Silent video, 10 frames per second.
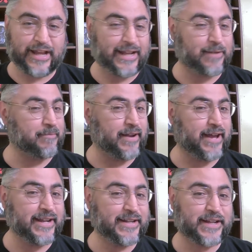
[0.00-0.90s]
and I'm
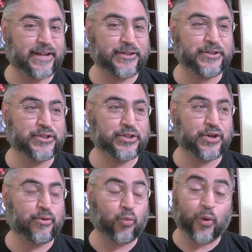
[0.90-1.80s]
not entirely
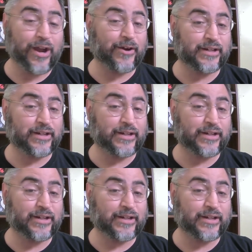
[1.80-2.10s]
sure where